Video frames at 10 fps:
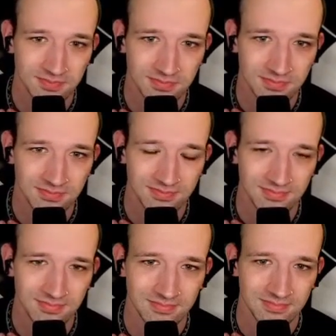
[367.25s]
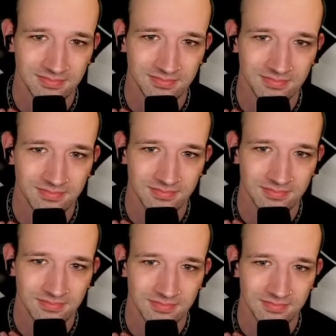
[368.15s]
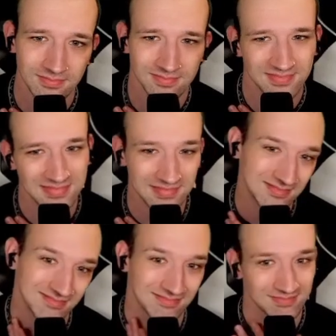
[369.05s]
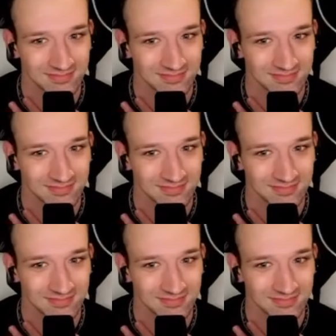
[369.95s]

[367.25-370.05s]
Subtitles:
Nothing is said.